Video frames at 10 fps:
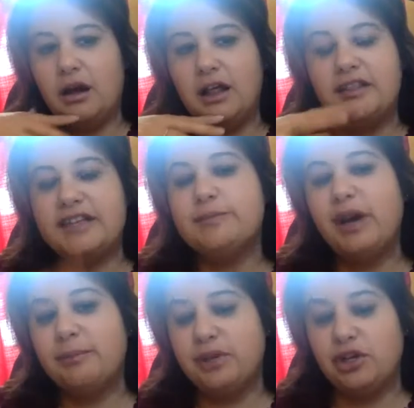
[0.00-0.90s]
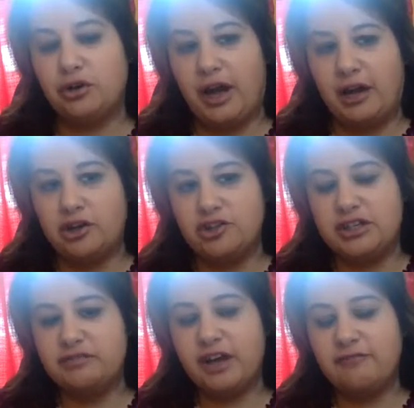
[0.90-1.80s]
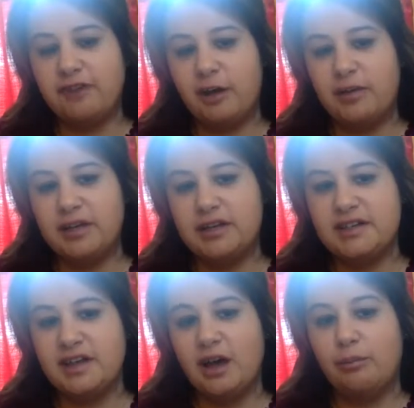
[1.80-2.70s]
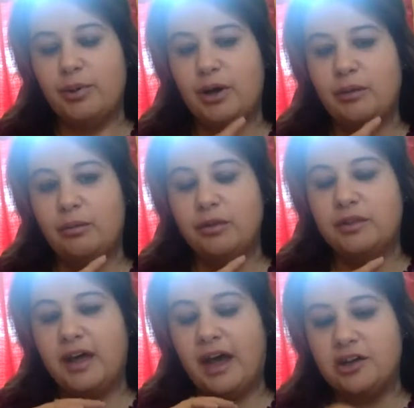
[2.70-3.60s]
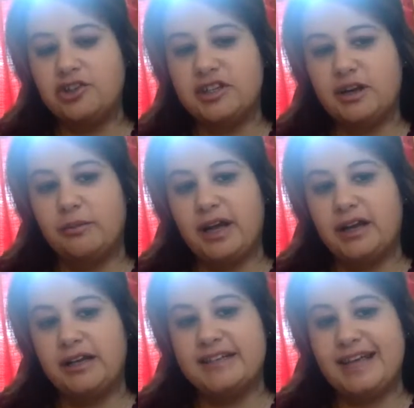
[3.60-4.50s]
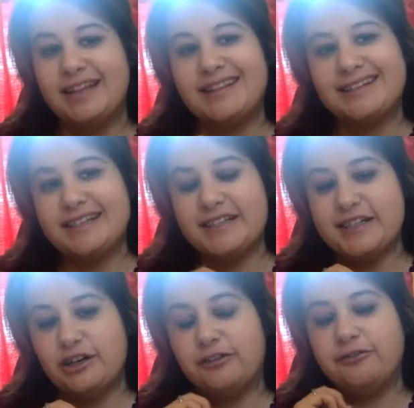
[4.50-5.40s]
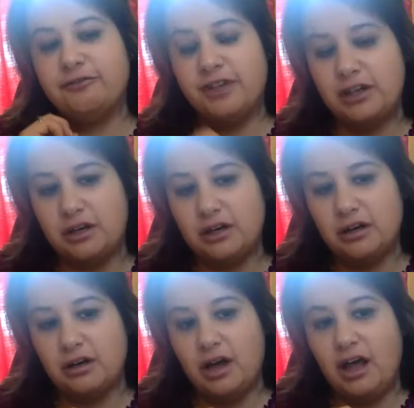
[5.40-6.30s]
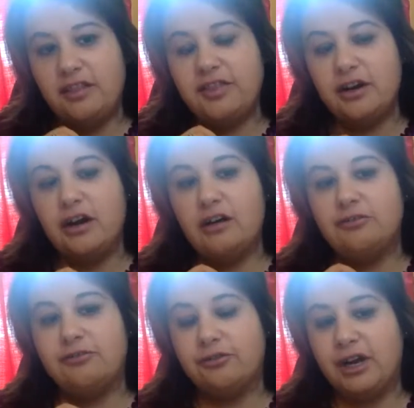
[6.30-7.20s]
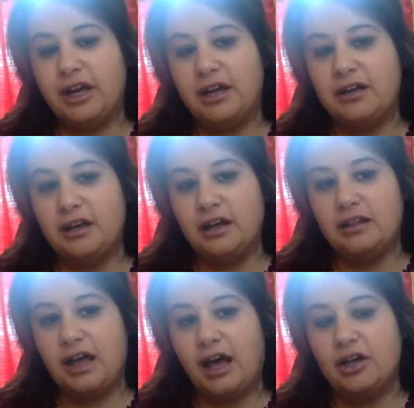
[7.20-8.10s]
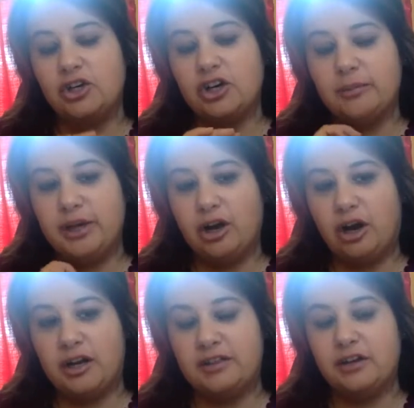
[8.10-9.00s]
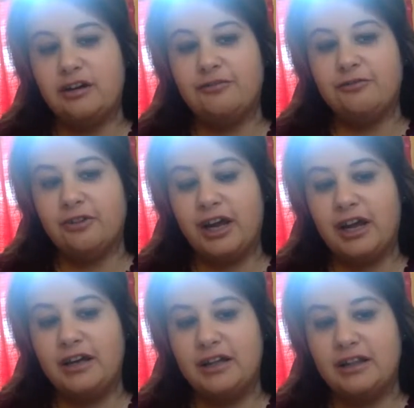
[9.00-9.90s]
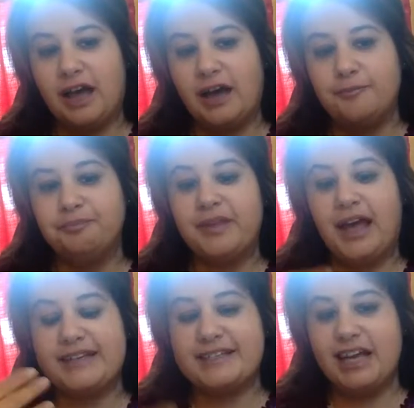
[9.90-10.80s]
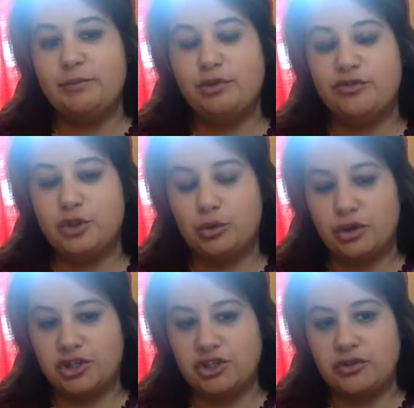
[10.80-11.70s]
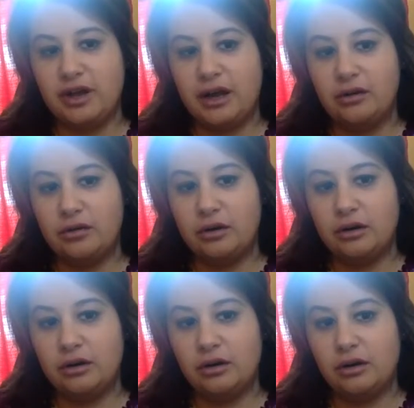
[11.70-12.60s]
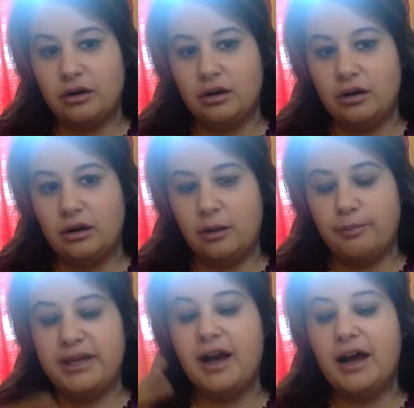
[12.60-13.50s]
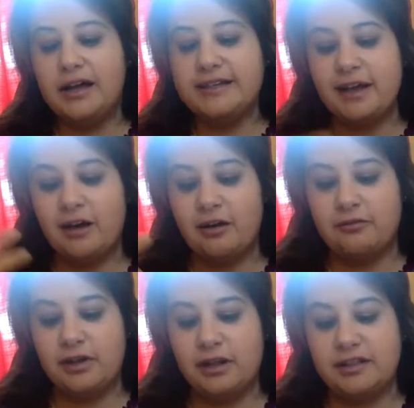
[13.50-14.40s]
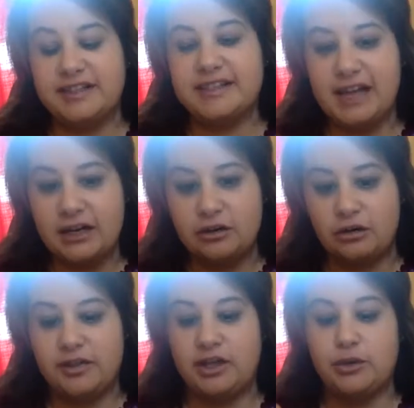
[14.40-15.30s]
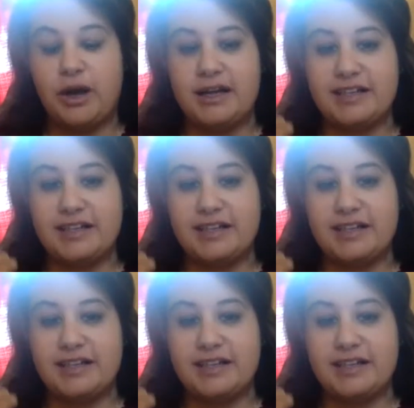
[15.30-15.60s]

This might be your energy, Divine Feminines, but the energy that I'm getting is that this is their fear. They're afraid that you're going to be guarded. They're afraid that as they move towards you now, because of the cycle that you guys